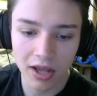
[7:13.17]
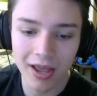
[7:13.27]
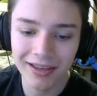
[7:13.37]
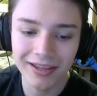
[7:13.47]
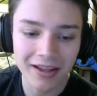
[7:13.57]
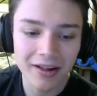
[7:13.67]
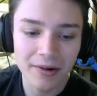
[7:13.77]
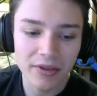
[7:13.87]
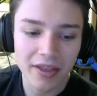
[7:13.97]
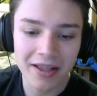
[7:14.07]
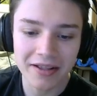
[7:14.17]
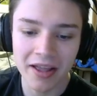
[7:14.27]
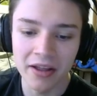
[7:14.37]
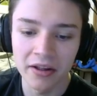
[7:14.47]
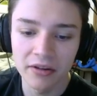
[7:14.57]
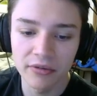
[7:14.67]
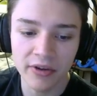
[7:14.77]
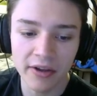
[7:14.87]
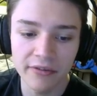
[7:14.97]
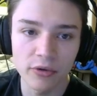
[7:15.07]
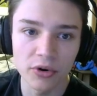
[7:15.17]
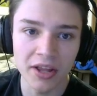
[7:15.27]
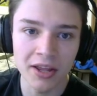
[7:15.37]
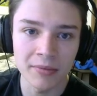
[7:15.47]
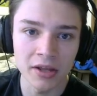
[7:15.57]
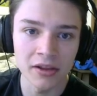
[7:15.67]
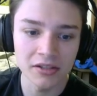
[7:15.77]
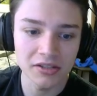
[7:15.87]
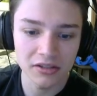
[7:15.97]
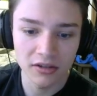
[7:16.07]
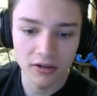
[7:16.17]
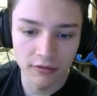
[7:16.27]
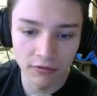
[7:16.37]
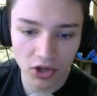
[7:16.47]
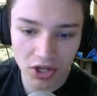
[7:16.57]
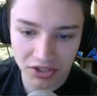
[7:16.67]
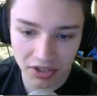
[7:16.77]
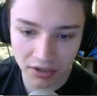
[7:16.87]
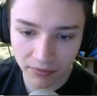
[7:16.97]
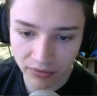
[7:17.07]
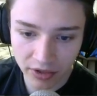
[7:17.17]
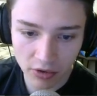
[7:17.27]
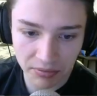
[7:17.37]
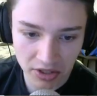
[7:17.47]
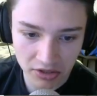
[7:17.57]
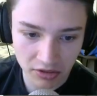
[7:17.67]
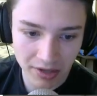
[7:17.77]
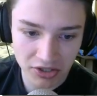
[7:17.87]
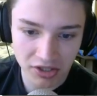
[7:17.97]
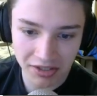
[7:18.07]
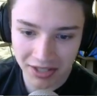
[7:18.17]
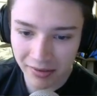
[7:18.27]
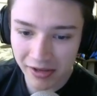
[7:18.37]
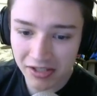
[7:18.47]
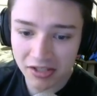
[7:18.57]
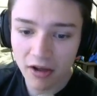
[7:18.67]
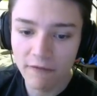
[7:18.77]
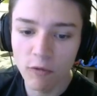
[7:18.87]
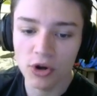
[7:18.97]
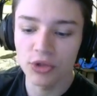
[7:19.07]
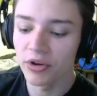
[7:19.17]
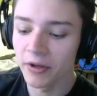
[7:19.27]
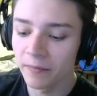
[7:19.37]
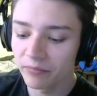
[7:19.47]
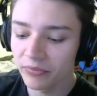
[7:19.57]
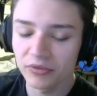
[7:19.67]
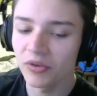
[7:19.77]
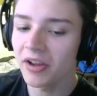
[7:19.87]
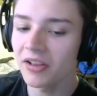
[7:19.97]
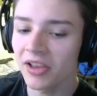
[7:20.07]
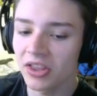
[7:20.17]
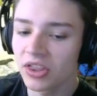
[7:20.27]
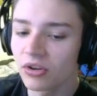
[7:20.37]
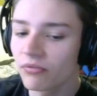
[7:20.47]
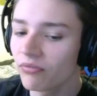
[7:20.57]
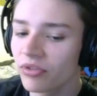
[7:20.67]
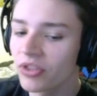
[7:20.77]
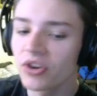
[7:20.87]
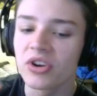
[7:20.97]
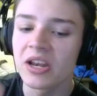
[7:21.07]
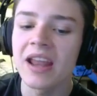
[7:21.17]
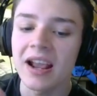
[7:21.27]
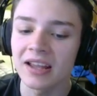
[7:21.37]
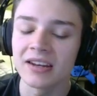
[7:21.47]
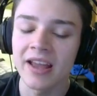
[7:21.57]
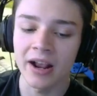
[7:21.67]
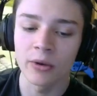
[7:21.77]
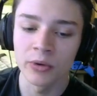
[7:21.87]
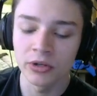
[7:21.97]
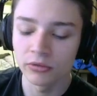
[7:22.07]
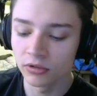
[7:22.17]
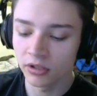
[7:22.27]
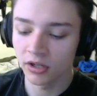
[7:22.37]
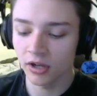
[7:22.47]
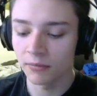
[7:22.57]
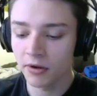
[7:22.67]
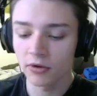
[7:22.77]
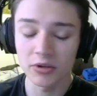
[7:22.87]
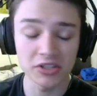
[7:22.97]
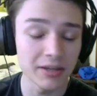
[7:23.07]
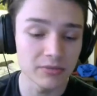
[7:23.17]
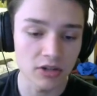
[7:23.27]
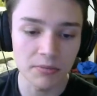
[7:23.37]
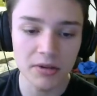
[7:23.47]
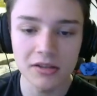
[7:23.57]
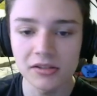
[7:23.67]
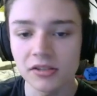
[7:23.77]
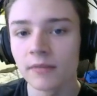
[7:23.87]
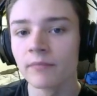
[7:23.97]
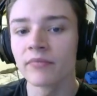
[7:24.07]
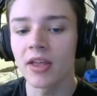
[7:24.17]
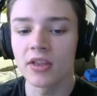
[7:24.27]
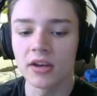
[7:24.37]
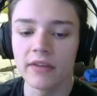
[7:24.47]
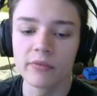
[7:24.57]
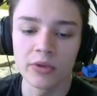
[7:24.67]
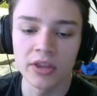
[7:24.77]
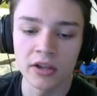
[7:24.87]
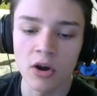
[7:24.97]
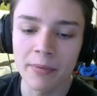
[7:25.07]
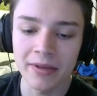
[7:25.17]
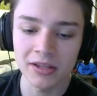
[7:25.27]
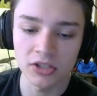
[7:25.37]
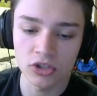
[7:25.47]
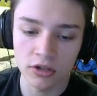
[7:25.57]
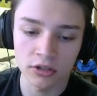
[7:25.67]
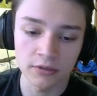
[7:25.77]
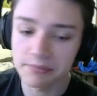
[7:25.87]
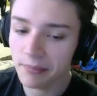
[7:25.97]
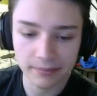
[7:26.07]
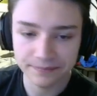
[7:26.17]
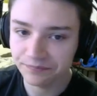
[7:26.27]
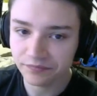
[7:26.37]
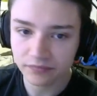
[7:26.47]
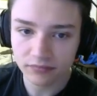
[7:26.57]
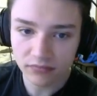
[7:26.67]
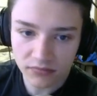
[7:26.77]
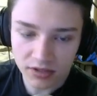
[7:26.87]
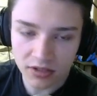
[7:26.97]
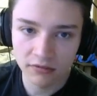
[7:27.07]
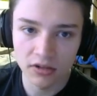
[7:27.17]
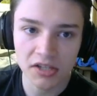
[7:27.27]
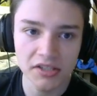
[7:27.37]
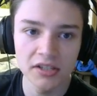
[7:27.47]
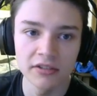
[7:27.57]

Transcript: And, like, 8K, 5-forward anime list. Velocity, go up against their match against anime list, 4-3. Right? Like, they're neck and neck when you compare what teams they're up against, and then even when they go up against each other. Velocity